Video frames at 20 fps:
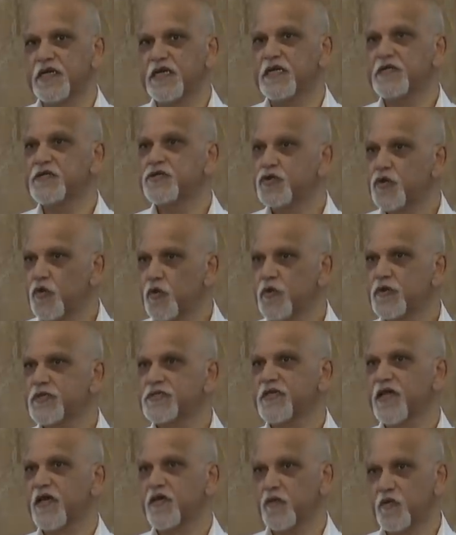in
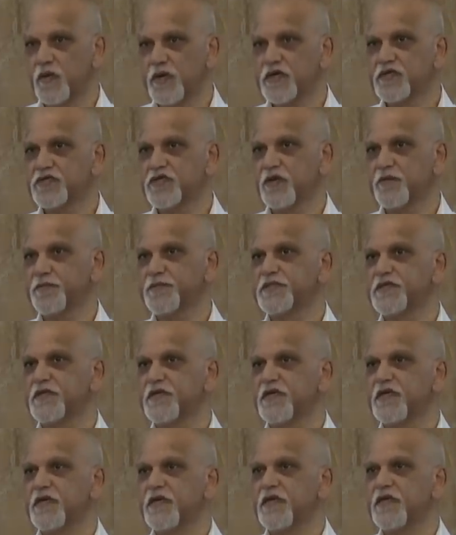talks and workshops
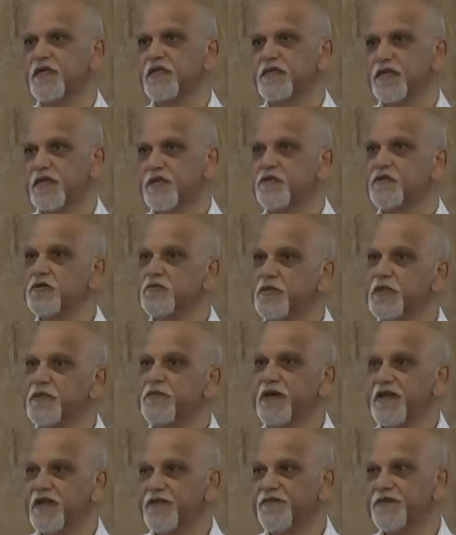that would be
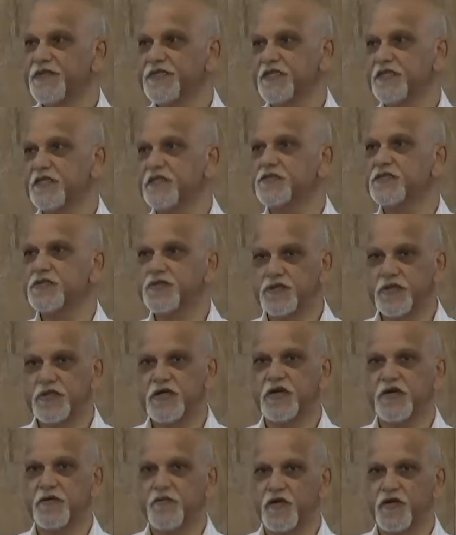beneficial to
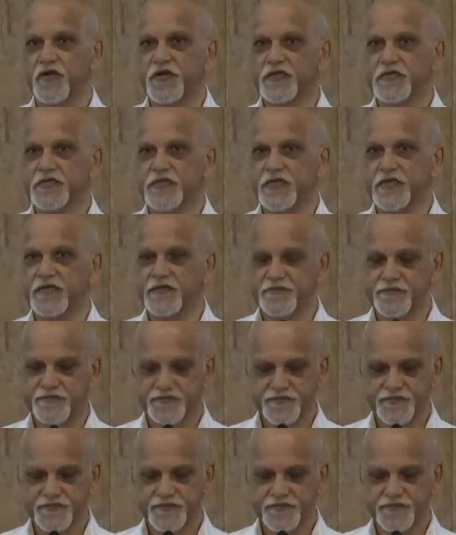the community.